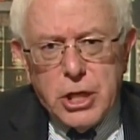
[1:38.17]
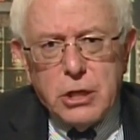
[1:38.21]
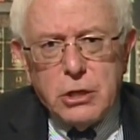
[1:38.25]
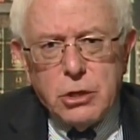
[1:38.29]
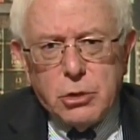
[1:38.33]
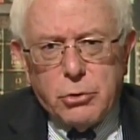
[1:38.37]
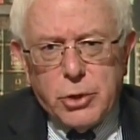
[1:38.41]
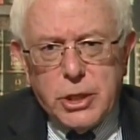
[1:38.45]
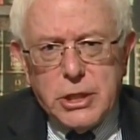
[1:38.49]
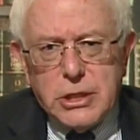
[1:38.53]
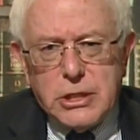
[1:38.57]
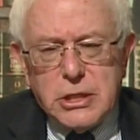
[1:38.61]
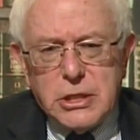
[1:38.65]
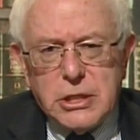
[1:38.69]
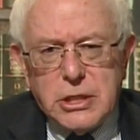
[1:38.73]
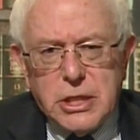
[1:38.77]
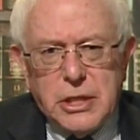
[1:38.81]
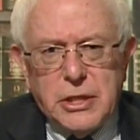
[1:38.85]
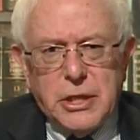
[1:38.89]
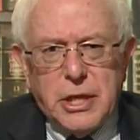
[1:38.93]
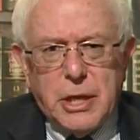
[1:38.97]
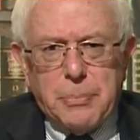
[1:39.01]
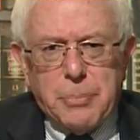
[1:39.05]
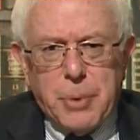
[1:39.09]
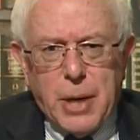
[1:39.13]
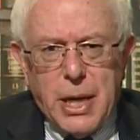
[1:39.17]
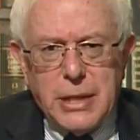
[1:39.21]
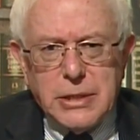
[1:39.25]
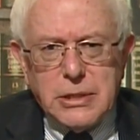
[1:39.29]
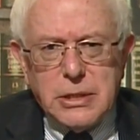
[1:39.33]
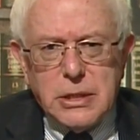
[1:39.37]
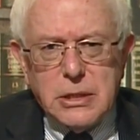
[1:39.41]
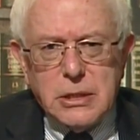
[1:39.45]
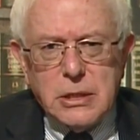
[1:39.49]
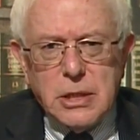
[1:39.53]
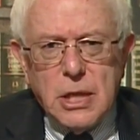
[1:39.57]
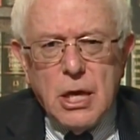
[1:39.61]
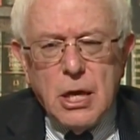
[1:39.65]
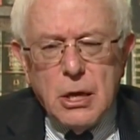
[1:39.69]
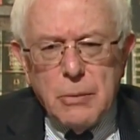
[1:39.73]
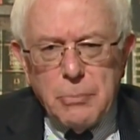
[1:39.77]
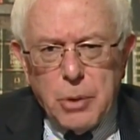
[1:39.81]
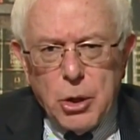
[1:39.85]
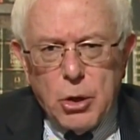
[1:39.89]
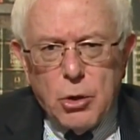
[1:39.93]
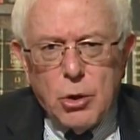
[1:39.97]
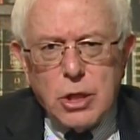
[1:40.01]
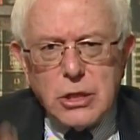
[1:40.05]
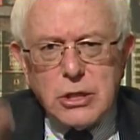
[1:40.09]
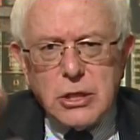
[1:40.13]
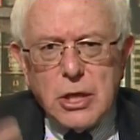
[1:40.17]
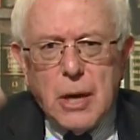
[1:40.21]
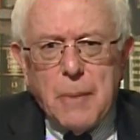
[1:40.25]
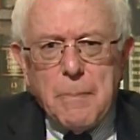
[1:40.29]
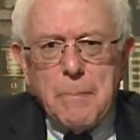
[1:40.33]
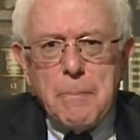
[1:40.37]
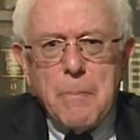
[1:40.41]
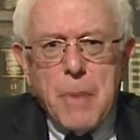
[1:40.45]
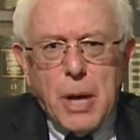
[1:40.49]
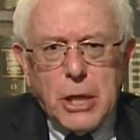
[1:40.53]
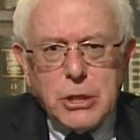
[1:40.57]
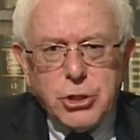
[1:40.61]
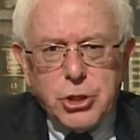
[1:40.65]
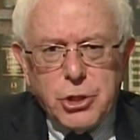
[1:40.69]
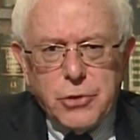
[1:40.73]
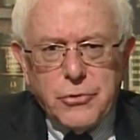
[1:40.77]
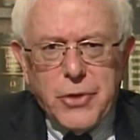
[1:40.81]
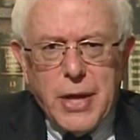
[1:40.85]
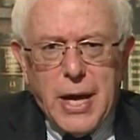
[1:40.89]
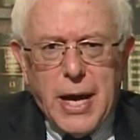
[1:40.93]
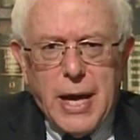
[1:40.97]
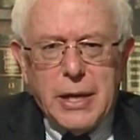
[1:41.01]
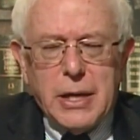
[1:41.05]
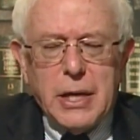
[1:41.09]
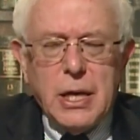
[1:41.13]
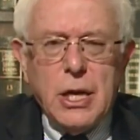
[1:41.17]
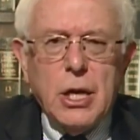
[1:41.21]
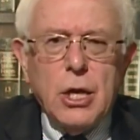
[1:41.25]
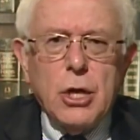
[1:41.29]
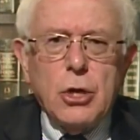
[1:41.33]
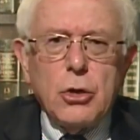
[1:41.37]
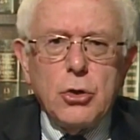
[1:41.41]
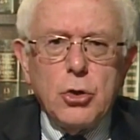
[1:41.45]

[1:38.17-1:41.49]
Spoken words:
increases in their prices because much of that